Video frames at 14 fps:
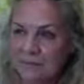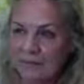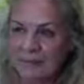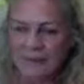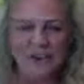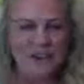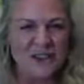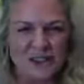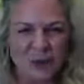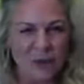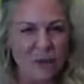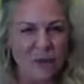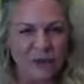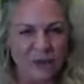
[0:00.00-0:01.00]
they're just
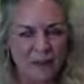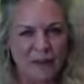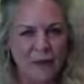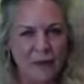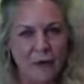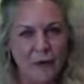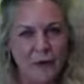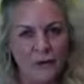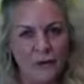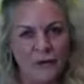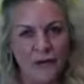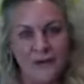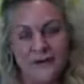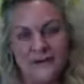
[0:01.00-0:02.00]
off their food,
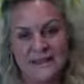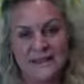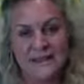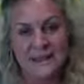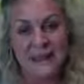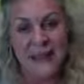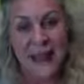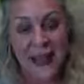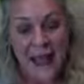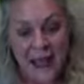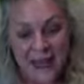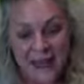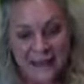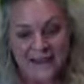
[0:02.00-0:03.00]
because
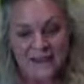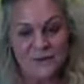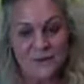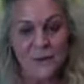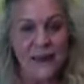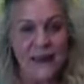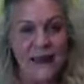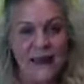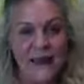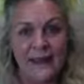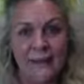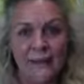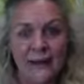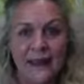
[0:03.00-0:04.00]
as we
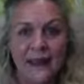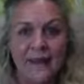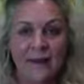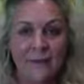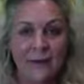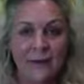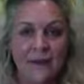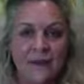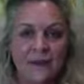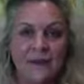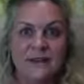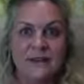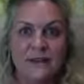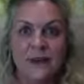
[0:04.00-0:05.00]
recalibrate to
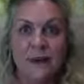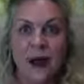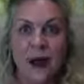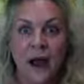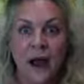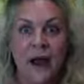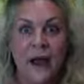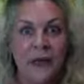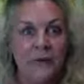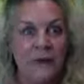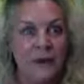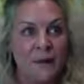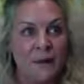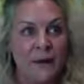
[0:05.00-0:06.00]
these new higher
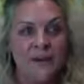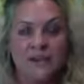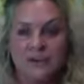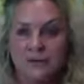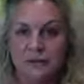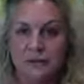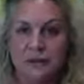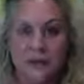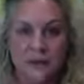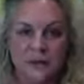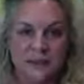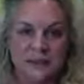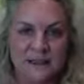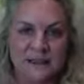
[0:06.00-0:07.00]
vibrational
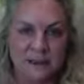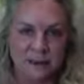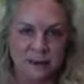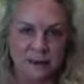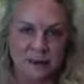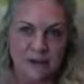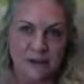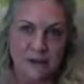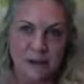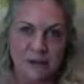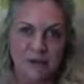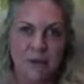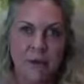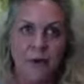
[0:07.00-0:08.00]
frequencies, we're not looking
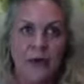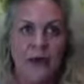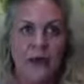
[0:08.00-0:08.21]
for